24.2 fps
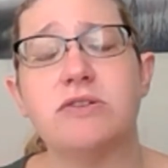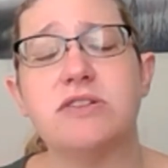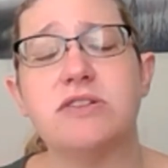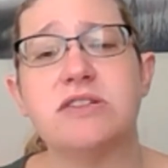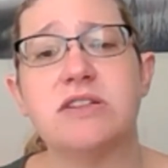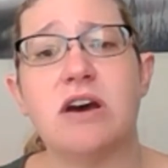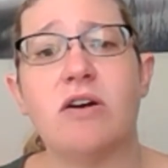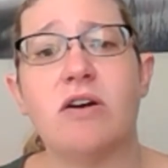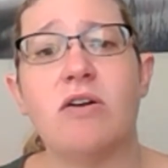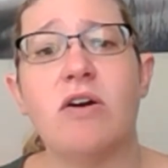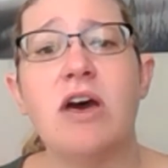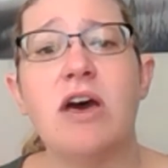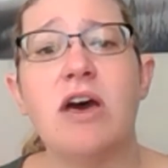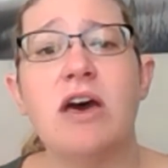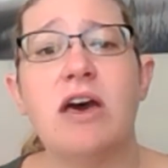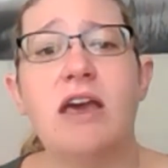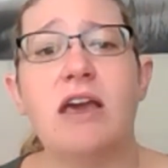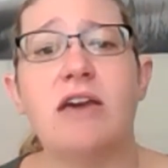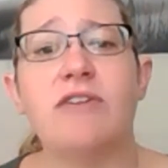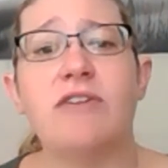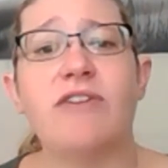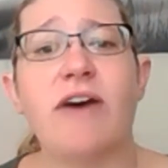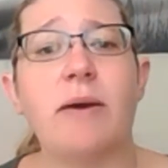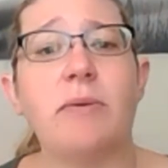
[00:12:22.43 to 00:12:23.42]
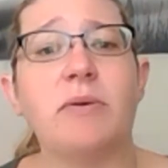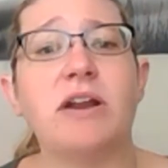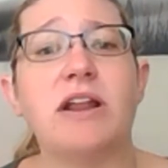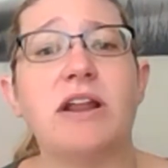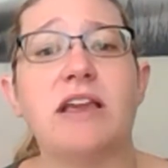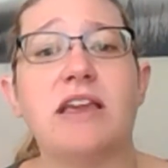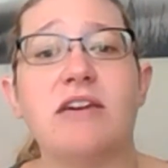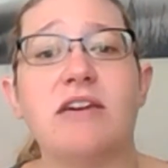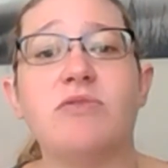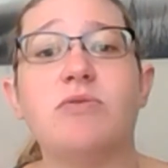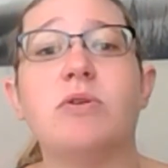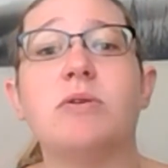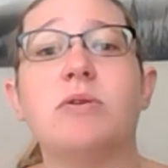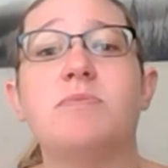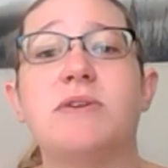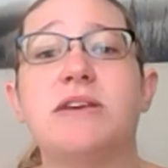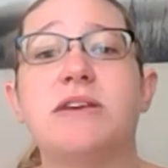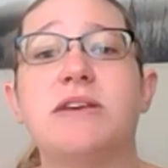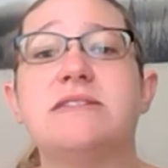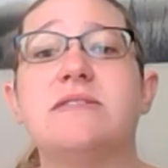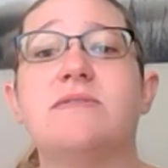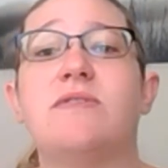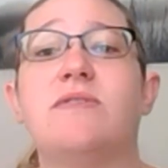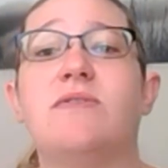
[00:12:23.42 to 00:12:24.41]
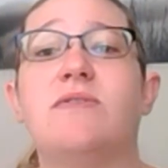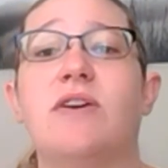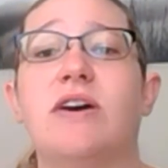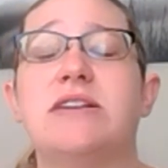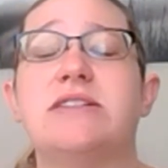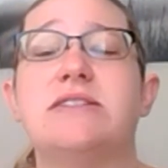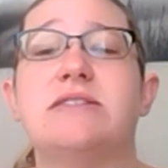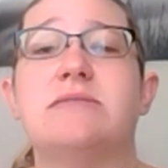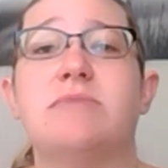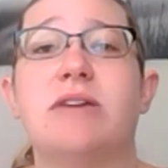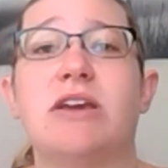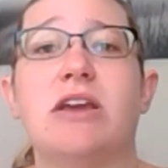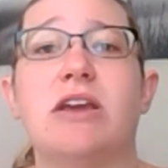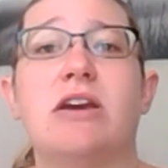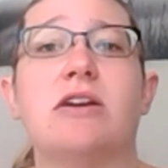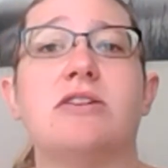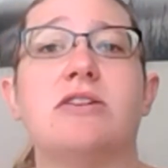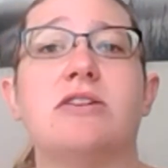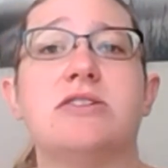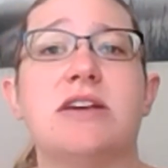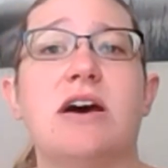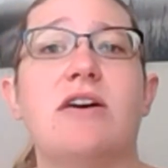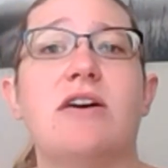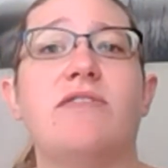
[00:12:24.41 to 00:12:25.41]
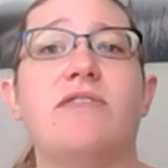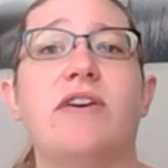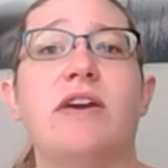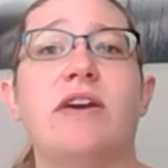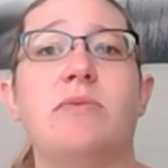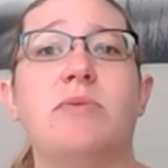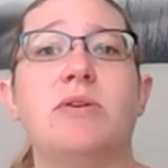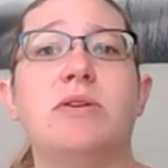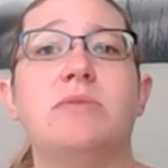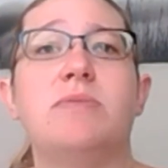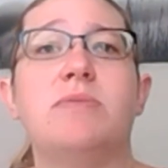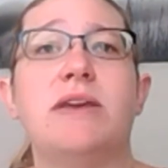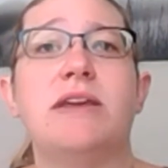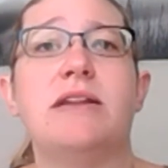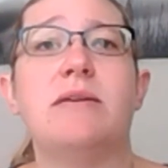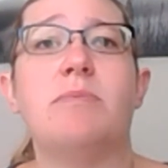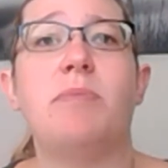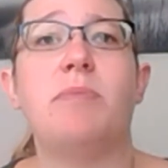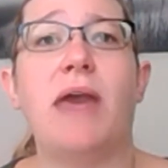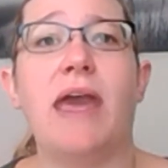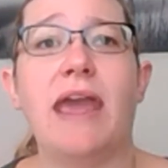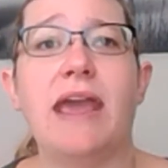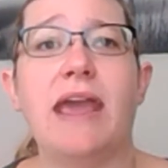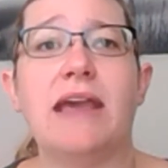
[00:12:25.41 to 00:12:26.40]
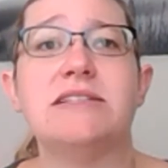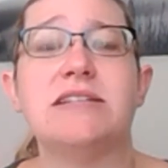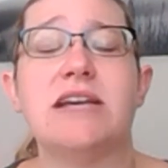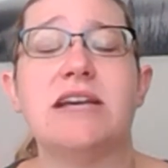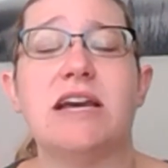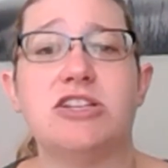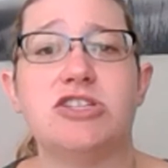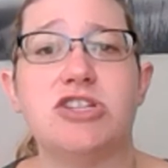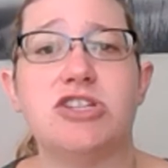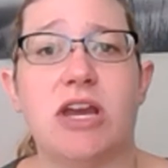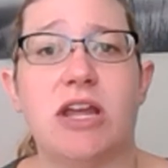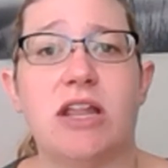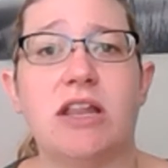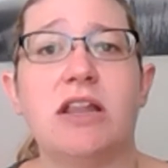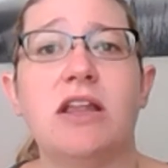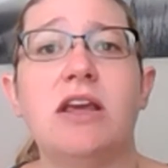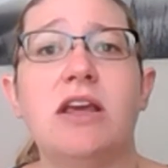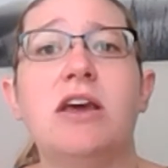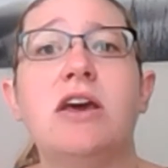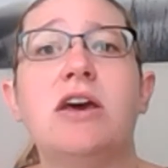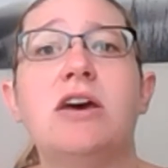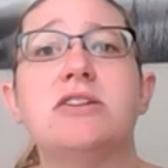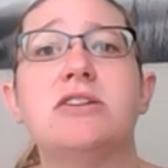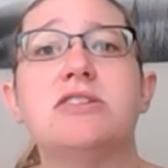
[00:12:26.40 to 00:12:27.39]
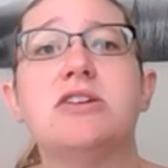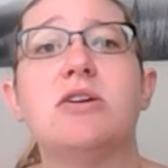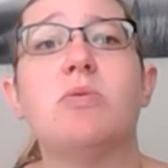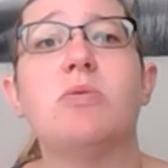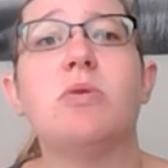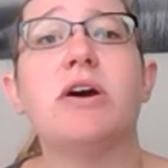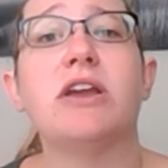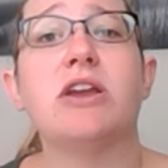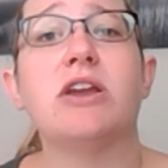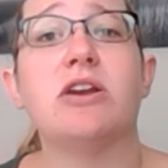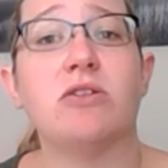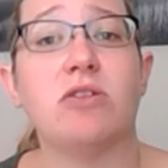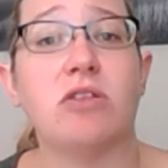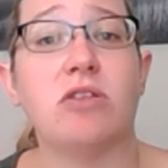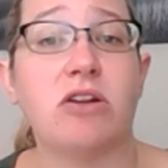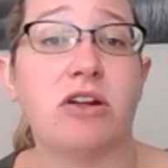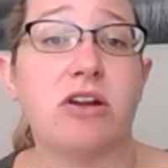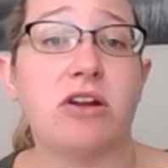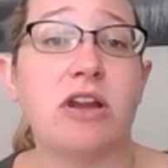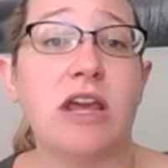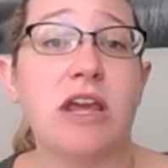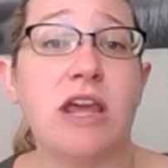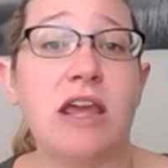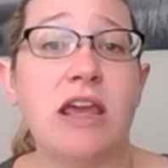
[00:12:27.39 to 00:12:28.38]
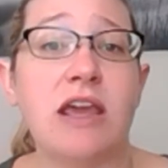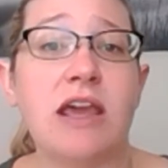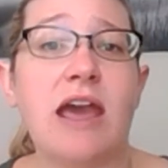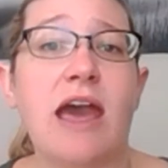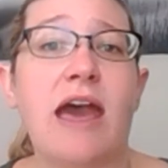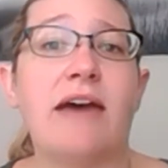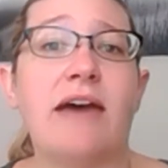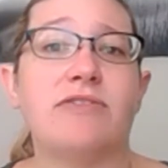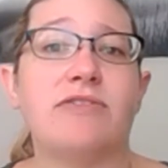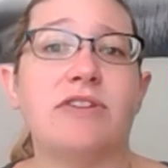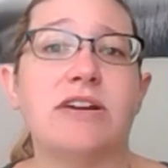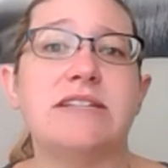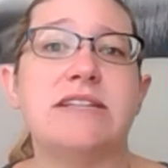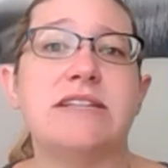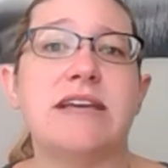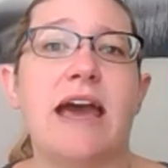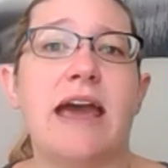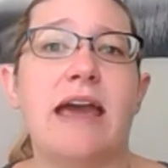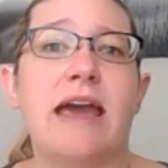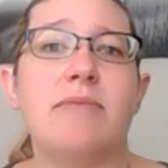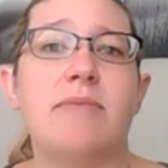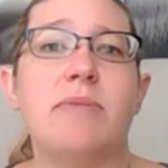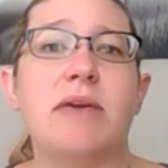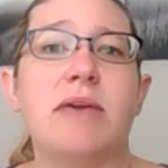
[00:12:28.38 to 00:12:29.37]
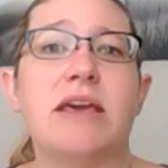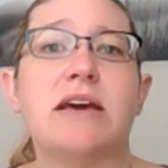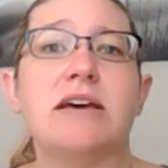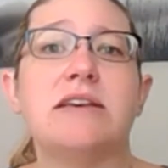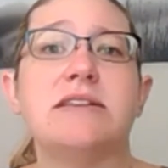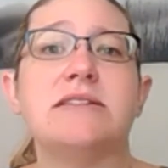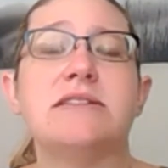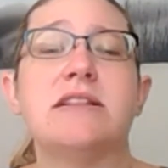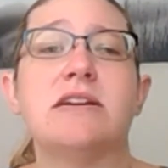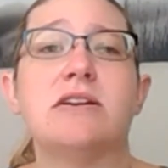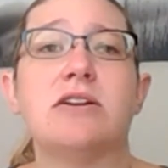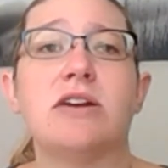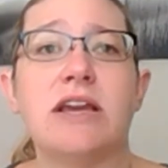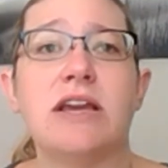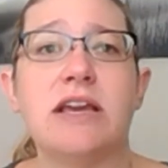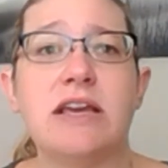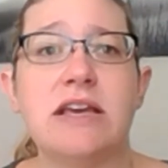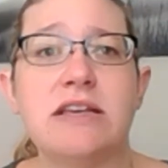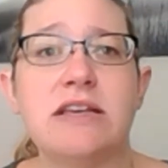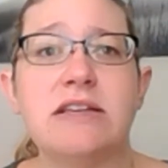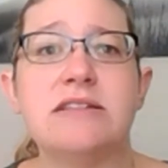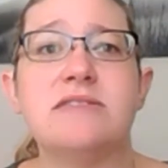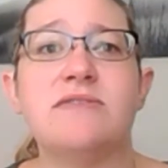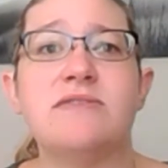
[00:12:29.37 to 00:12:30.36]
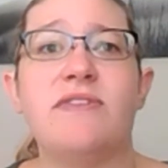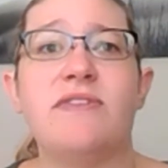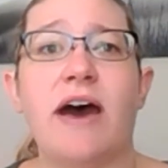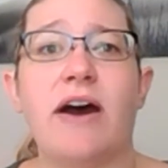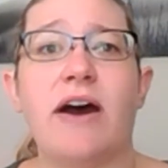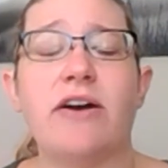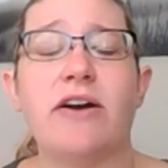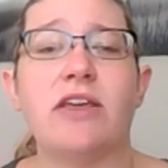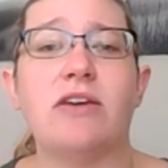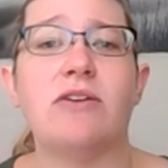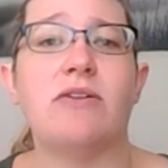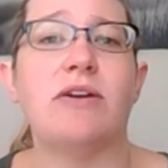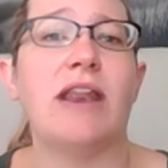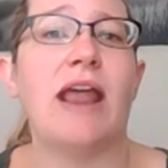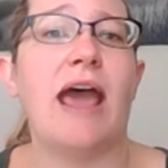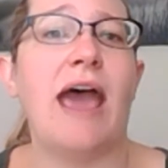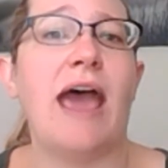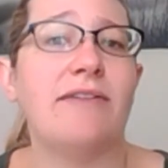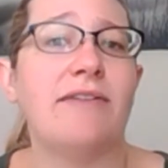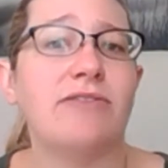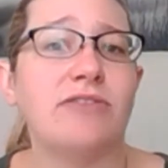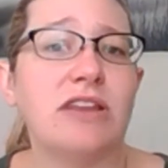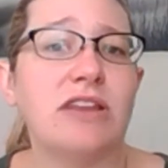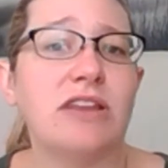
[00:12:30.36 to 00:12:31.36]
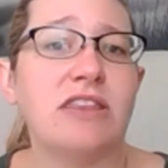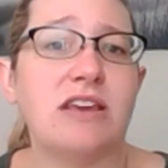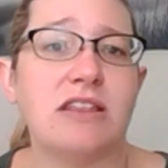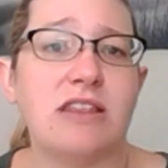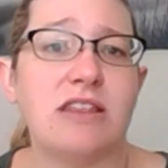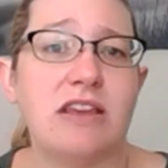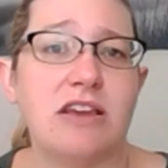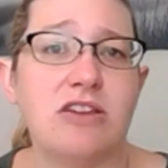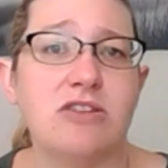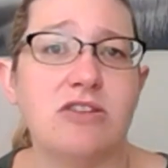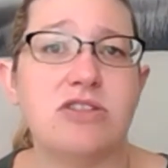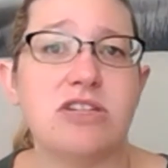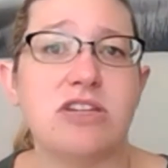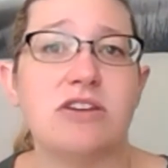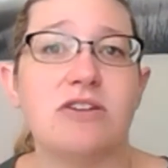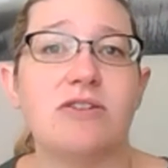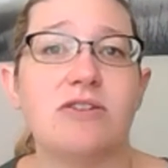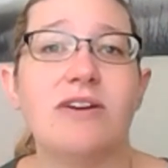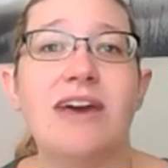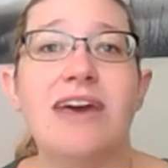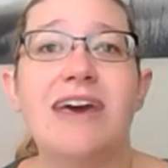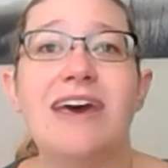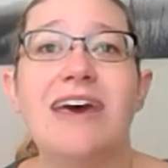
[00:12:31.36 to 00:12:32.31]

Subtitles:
So if I were to give one piece of advice to my younger self, it would be to pay attention to what you're learning every day, because there is value in everything that you do.